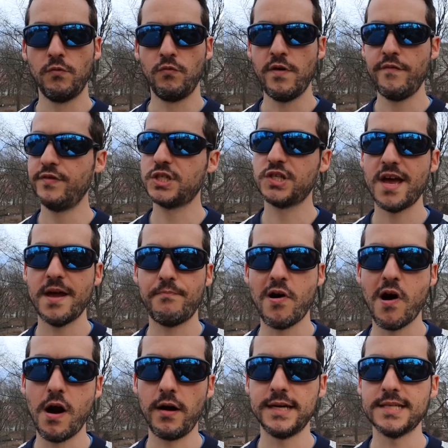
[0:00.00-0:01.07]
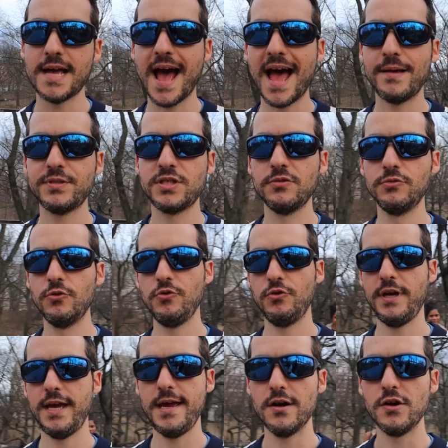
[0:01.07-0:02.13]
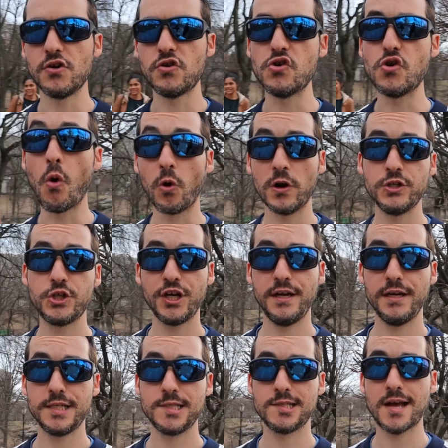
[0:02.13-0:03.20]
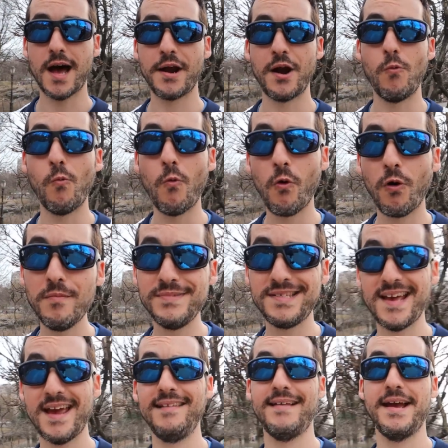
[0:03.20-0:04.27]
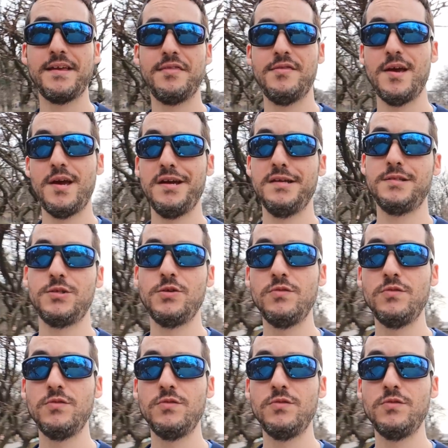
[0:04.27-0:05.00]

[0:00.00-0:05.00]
Riverside Park is absolutely gorgeous on a warm day like this.